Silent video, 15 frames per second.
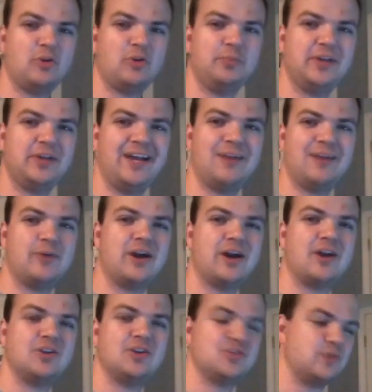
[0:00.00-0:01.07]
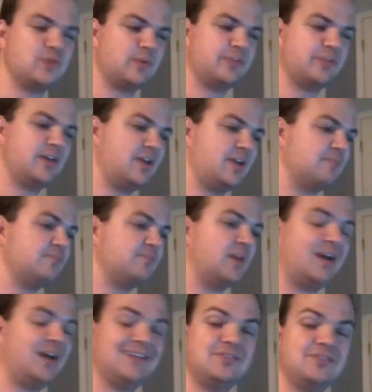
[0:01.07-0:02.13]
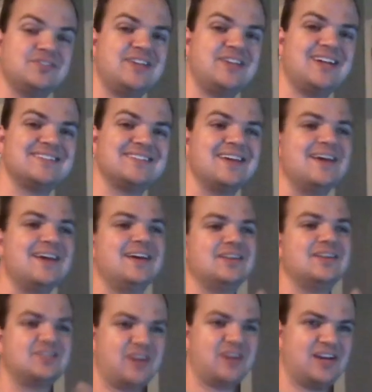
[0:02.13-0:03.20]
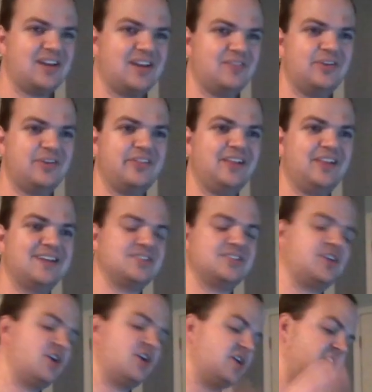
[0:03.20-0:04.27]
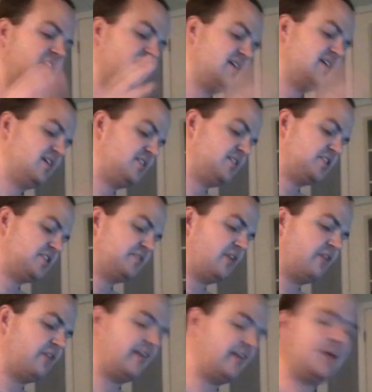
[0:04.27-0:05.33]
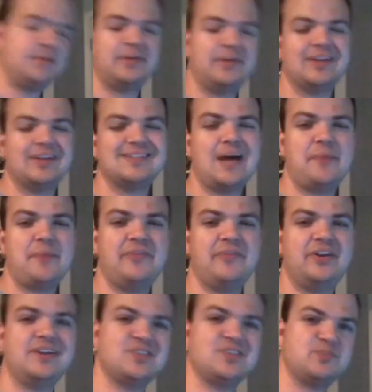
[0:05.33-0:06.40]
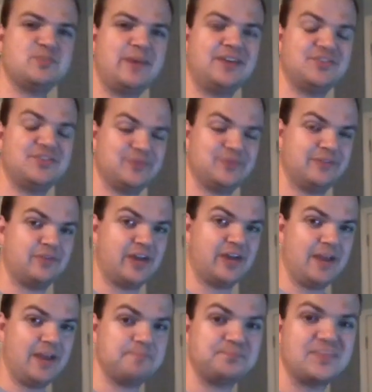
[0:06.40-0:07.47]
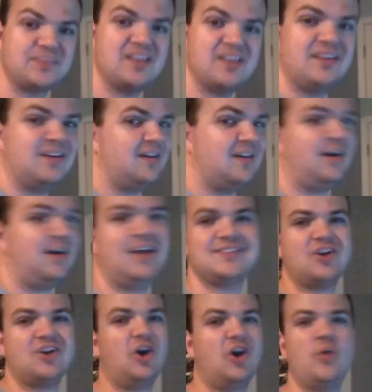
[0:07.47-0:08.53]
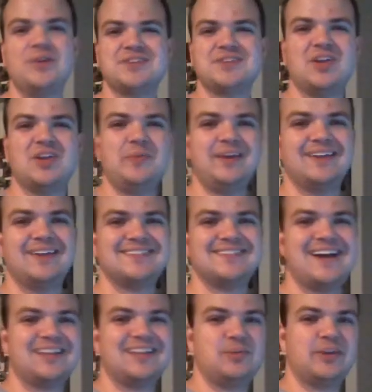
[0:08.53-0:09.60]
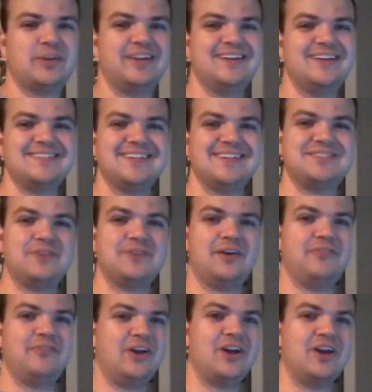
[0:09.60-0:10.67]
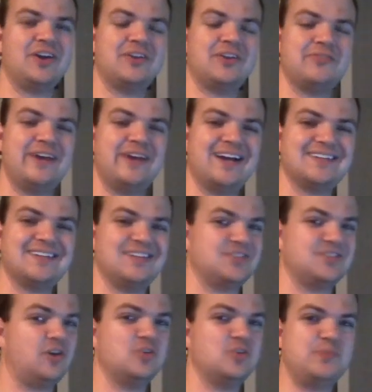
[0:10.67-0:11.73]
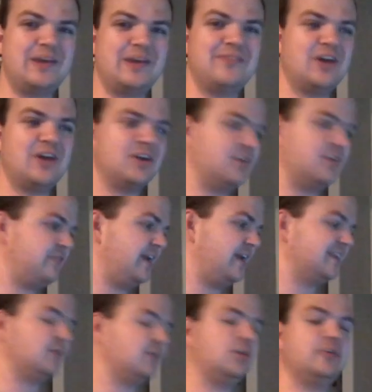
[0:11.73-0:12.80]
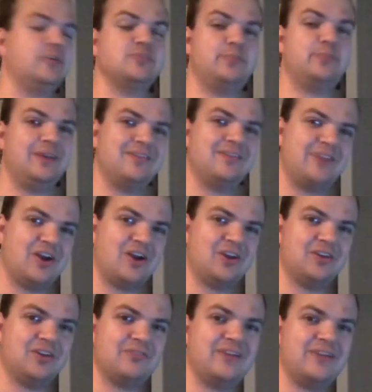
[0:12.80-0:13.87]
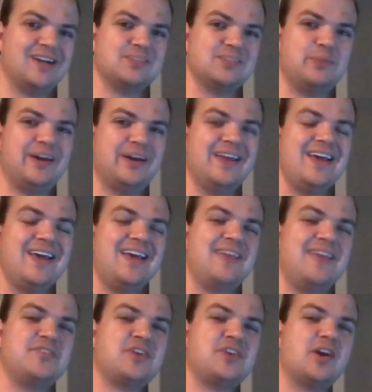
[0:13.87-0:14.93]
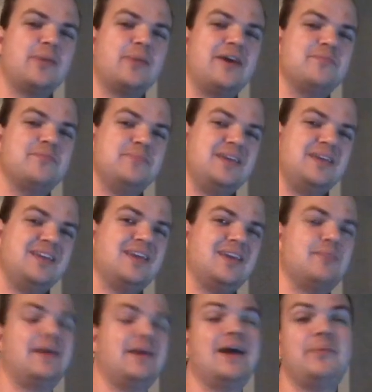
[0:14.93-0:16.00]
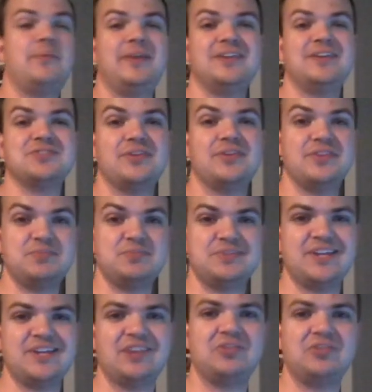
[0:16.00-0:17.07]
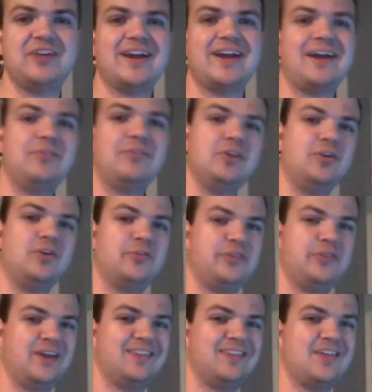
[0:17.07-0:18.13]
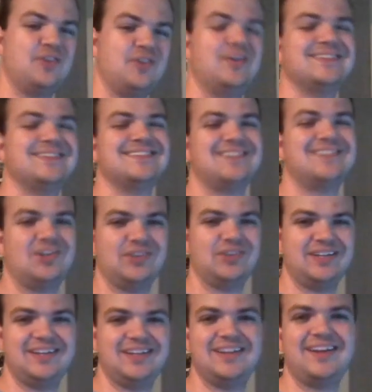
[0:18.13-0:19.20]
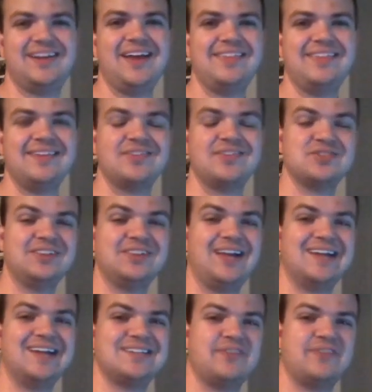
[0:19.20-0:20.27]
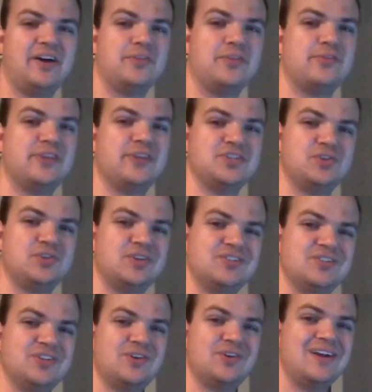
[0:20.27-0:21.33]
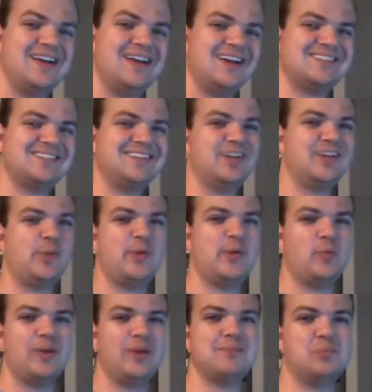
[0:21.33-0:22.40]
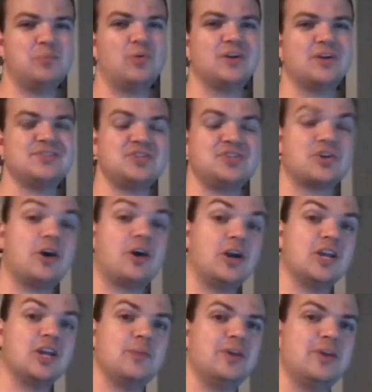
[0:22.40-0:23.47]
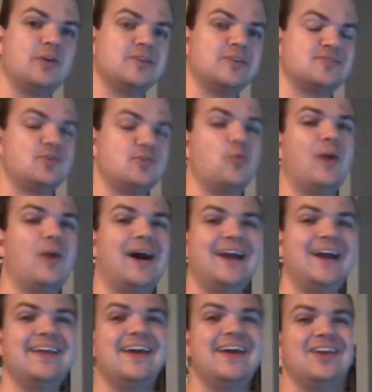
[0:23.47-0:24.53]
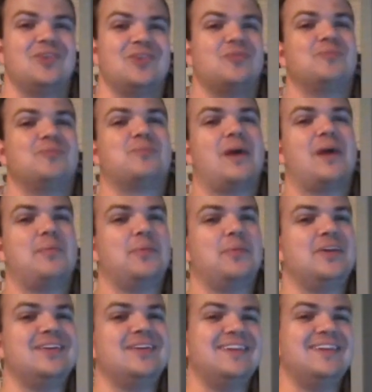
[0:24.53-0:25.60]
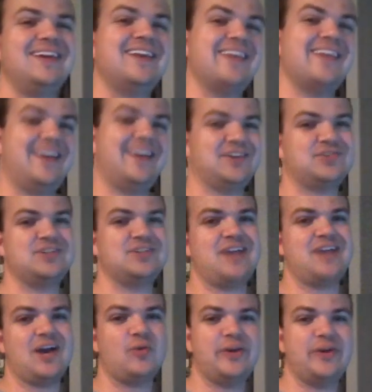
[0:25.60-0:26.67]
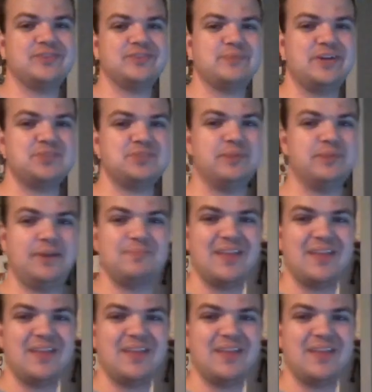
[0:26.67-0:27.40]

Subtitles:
play where you swing with a level 6, get rid of the last security, digivolve Omnimon on top of it, unsuspend, and swing for game. It's always going to be exactly what it is. It's a very good effect. It's always been a very good effect. It will always be a very good effect. But if you're talking about me and my opinions on this particular deck, I really don't think that you necessarily need it. I think there's lots of other things you can do. It's a little bit win more. Since you're already going to be going so wide, you don't probably need that extra attack quite as much. But